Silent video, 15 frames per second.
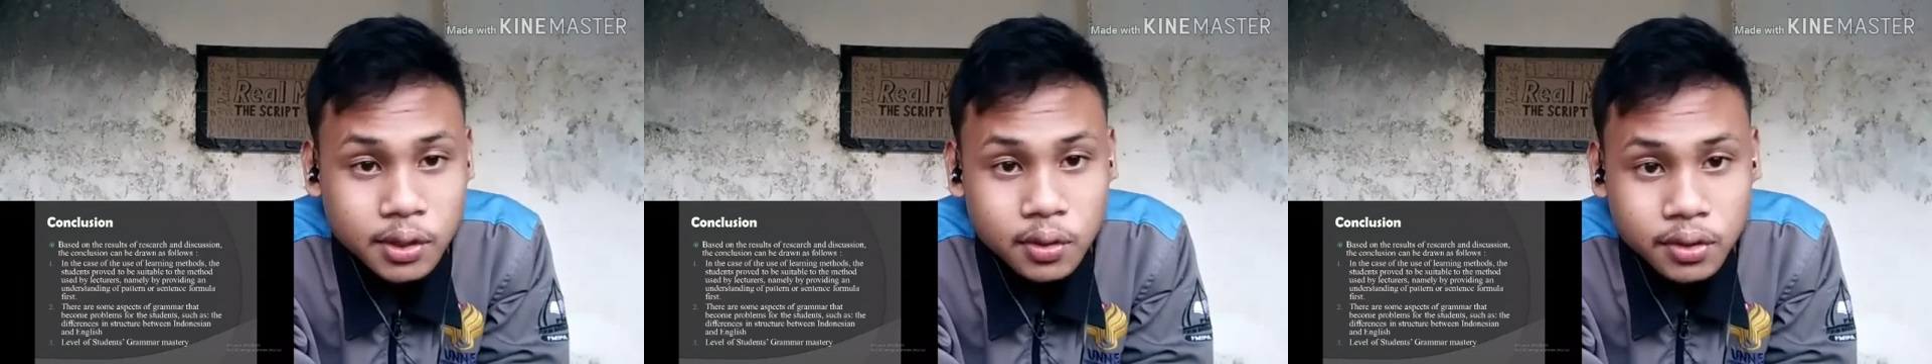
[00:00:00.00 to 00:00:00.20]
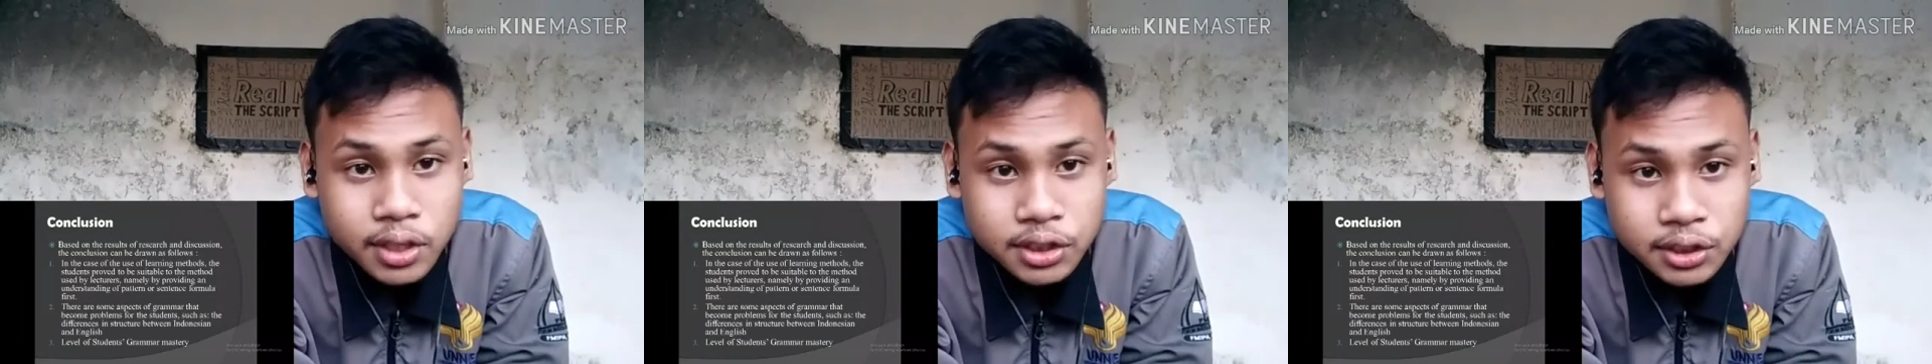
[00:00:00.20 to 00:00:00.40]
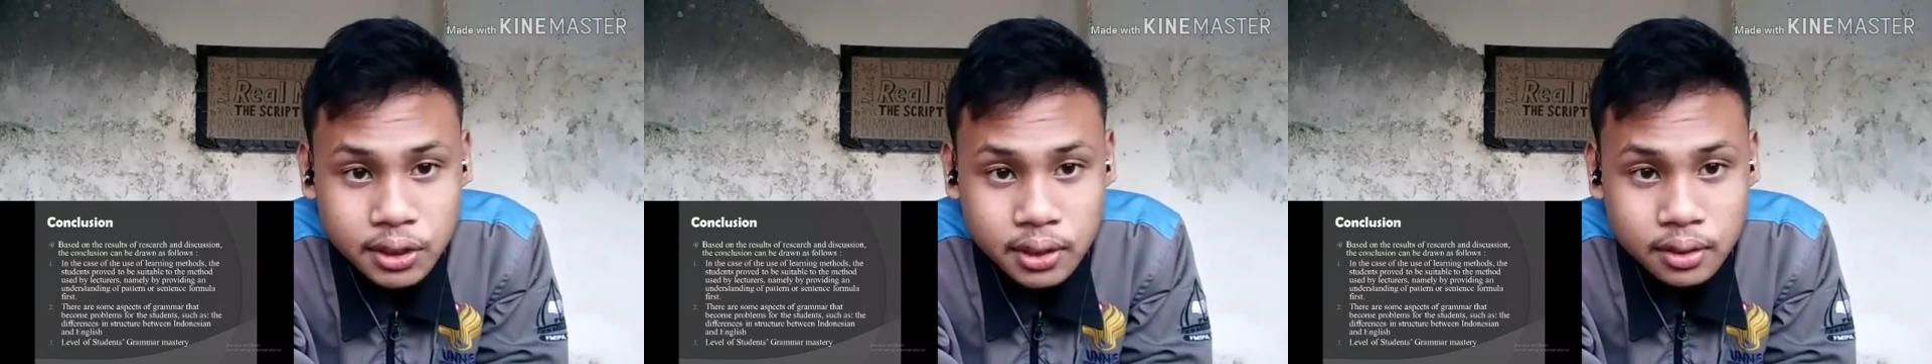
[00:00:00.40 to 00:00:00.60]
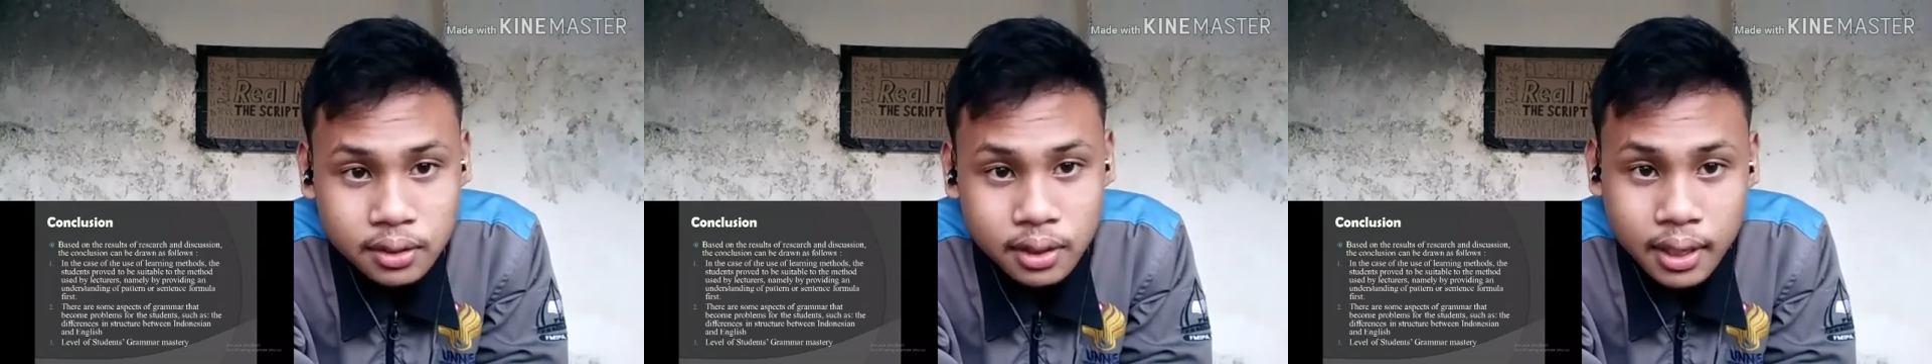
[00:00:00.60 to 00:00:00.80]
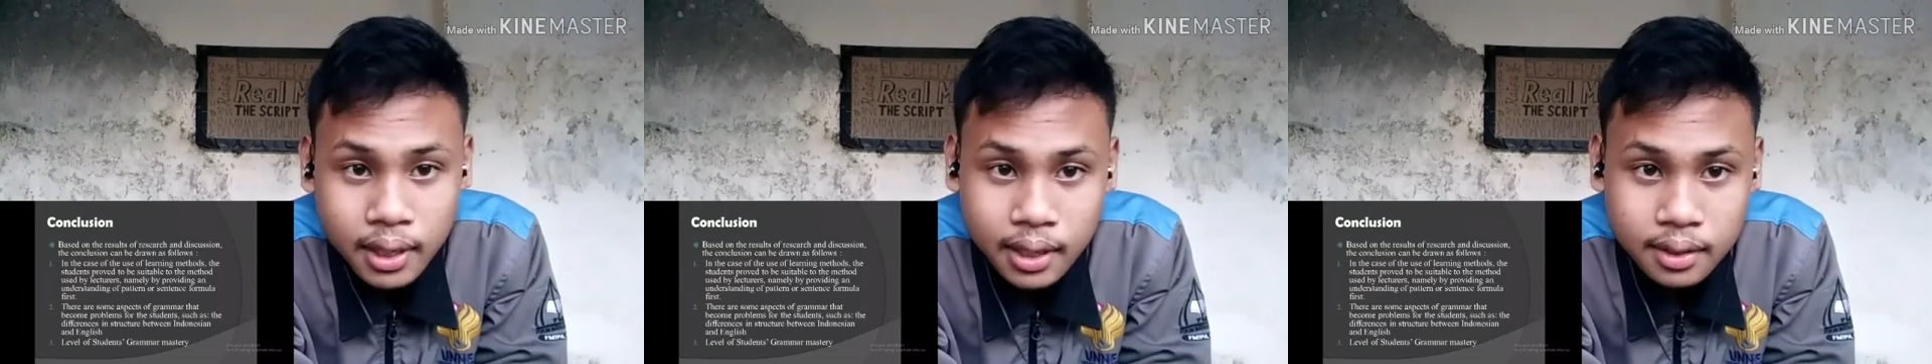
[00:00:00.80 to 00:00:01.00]
Indonesian
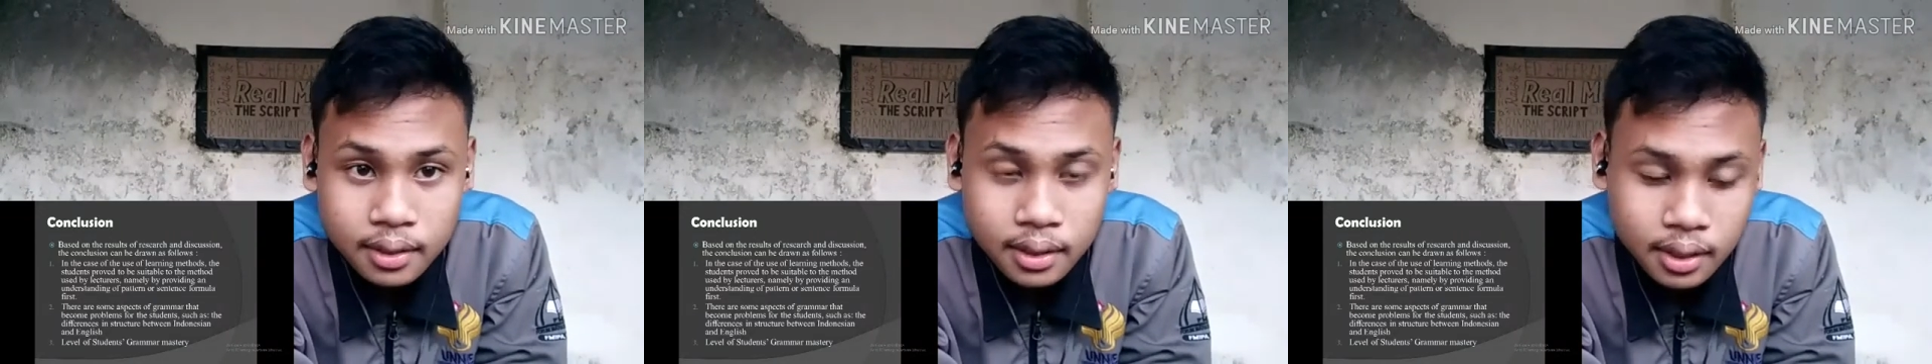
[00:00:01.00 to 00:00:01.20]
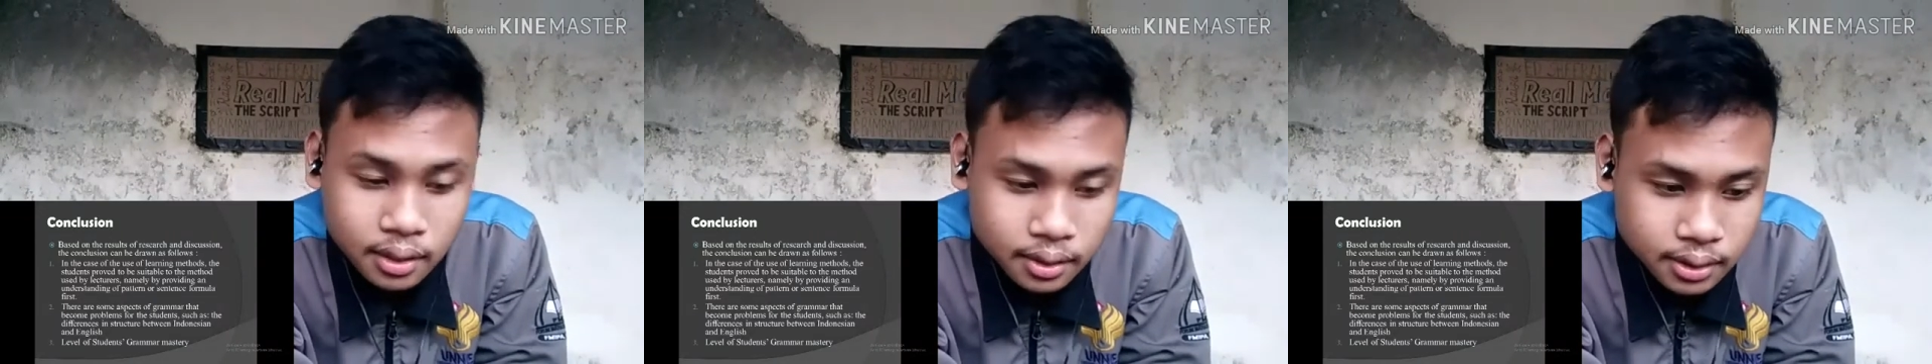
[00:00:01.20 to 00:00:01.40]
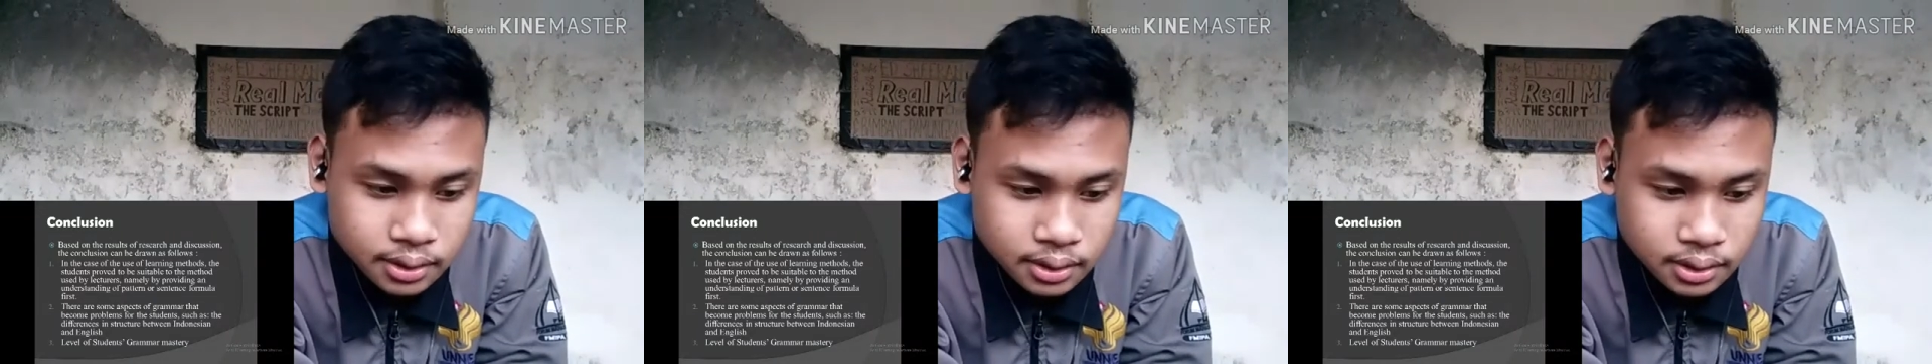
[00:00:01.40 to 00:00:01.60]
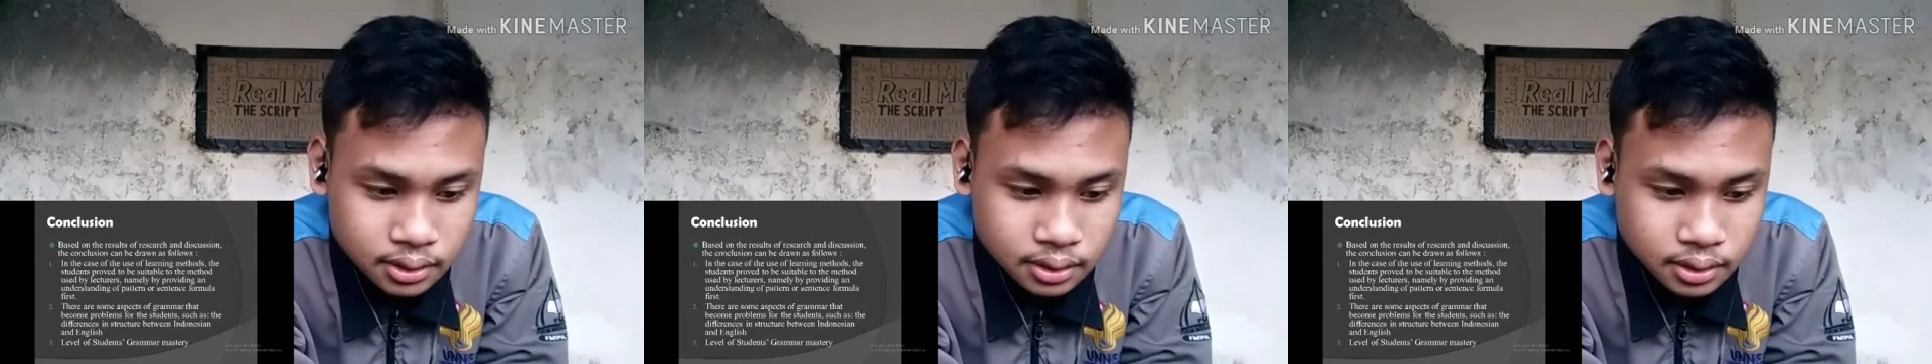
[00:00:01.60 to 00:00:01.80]
and English.